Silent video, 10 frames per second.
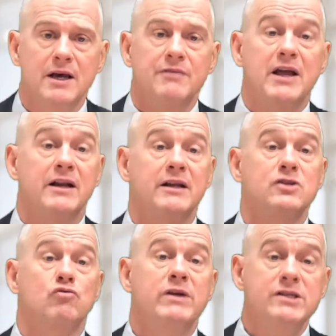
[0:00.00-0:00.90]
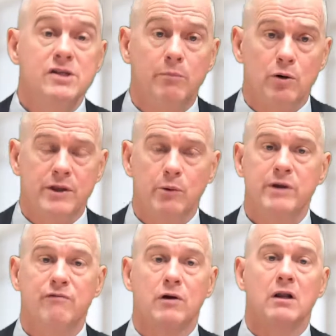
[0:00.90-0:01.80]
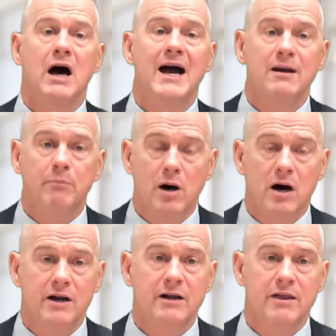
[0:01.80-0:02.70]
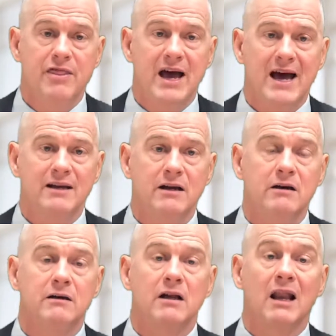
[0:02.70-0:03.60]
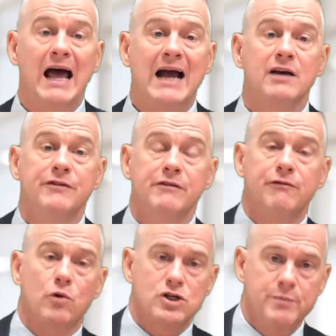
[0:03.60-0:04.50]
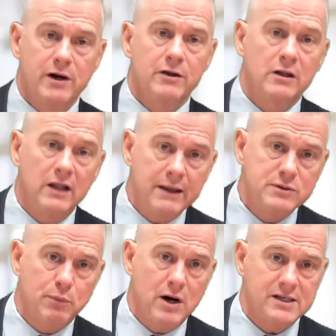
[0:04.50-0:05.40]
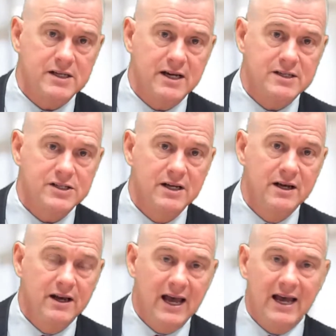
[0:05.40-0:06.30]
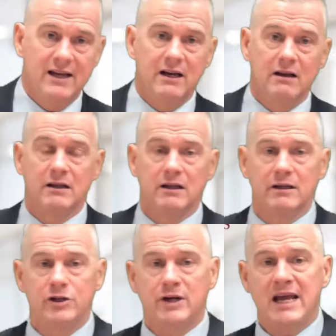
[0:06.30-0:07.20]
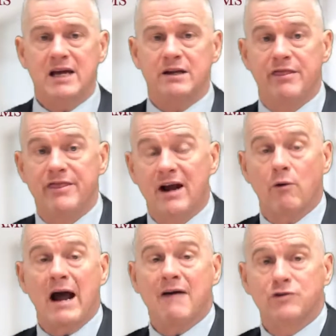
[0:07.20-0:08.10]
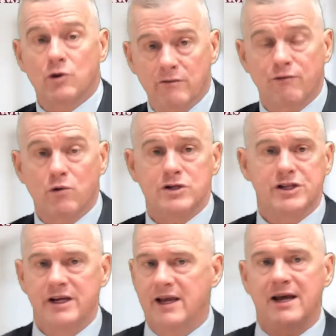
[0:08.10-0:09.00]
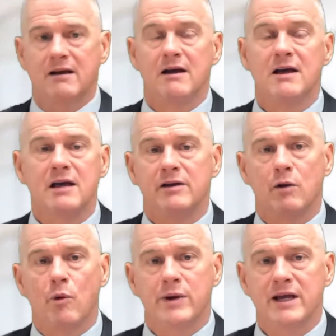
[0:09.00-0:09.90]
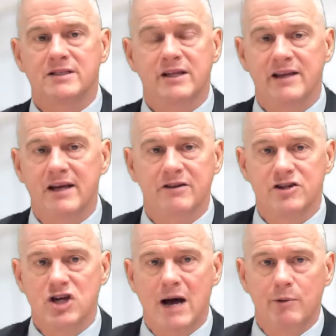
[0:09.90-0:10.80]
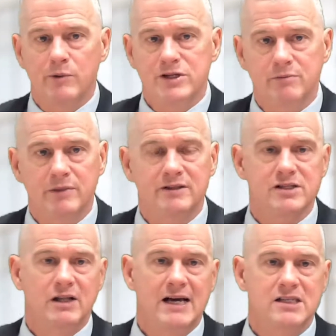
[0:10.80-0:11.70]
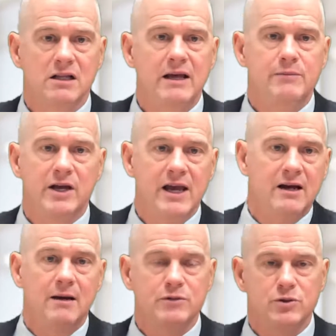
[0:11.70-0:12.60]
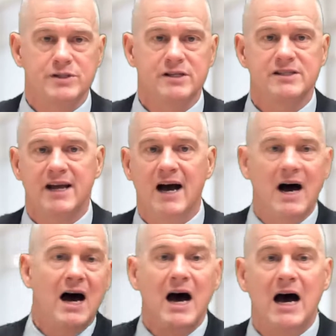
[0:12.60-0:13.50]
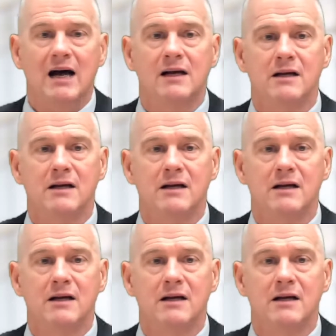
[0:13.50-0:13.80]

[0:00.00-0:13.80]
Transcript: then it is reasonable that we've relied upon that lack of enforcement of the claims process, and you can't thereafter enforce it. You can't, when we get to the end of the job and we submit this last claim, you can't come to us and say, aha,